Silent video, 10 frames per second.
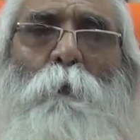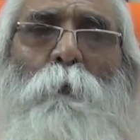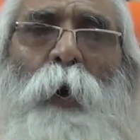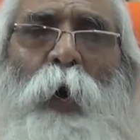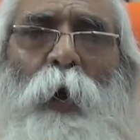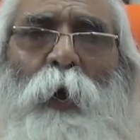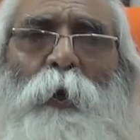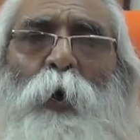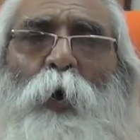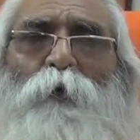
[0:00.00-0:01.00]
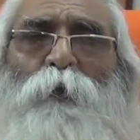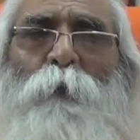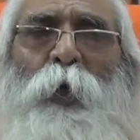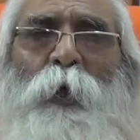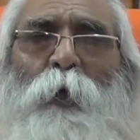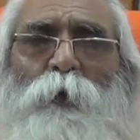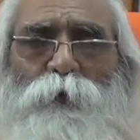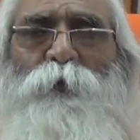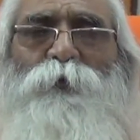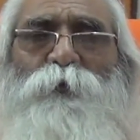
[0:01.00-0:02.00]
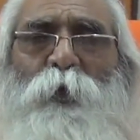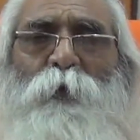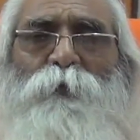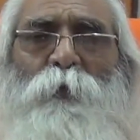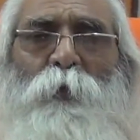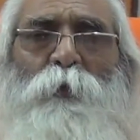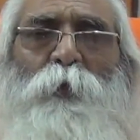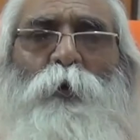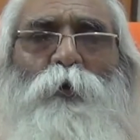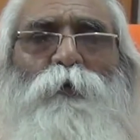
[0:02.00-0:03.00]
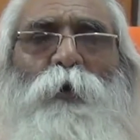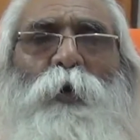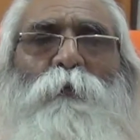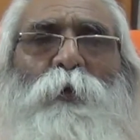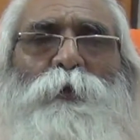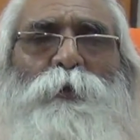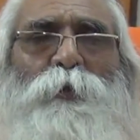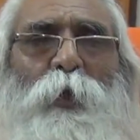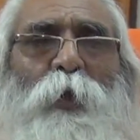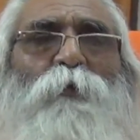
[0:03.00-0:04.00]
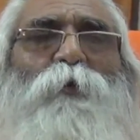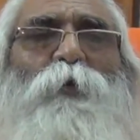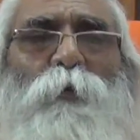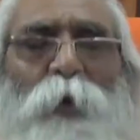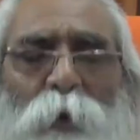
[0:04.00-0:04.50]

part of my consciousness. Thank you very much. Love you very